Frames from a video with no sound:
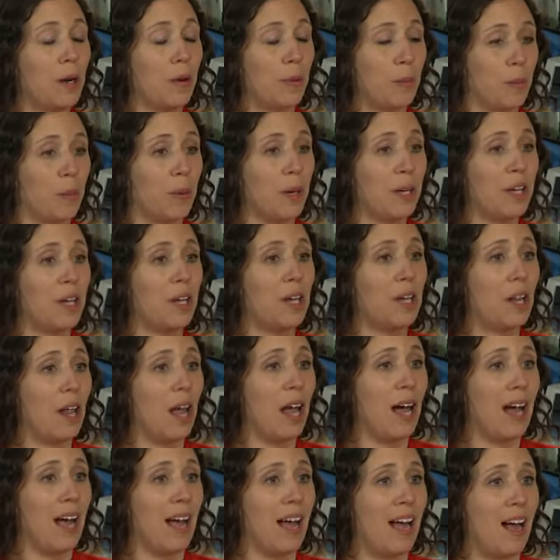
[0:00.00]
real,
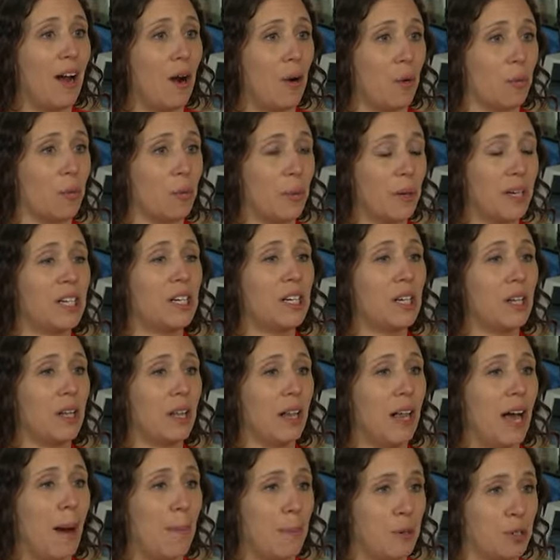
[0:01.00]
uh, a
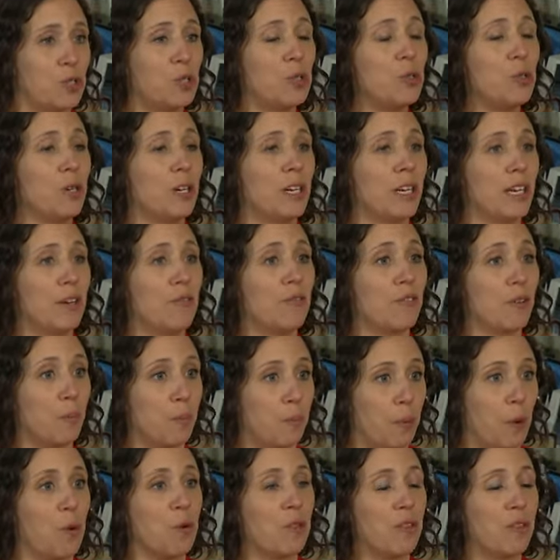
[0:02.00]
real opportunity for
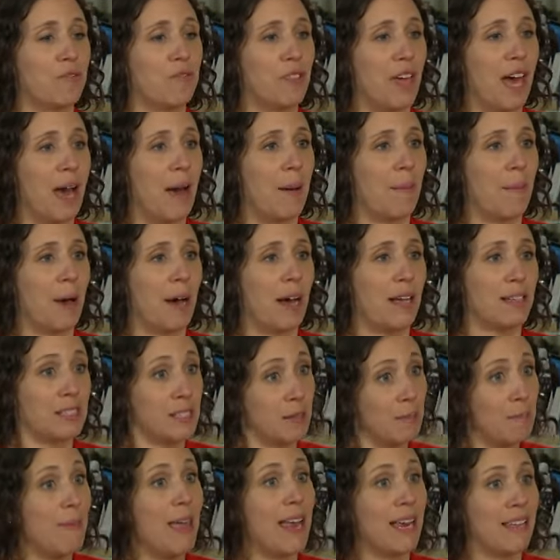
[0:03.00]
both of them uh,
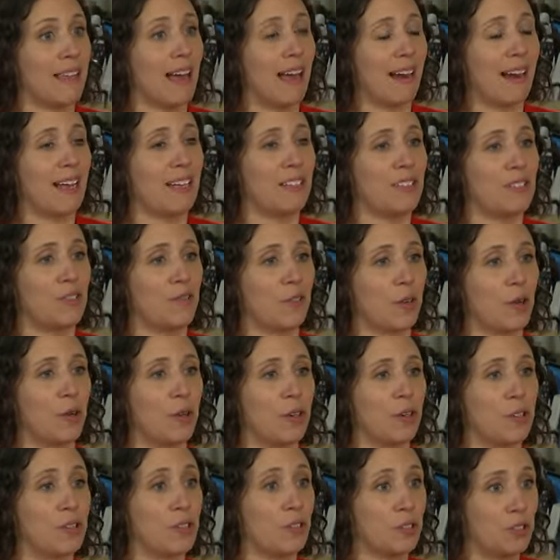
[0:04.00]
to make that case to
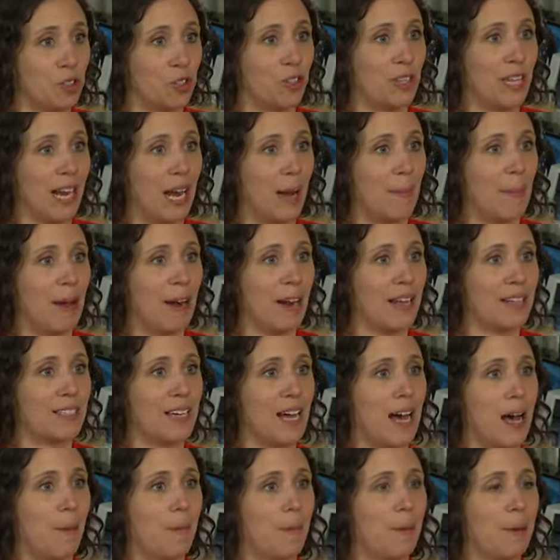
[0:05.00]
voters should they come out on
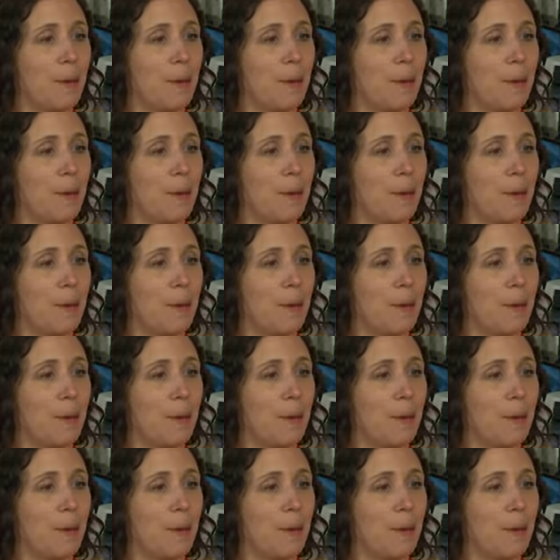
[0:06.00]
top top.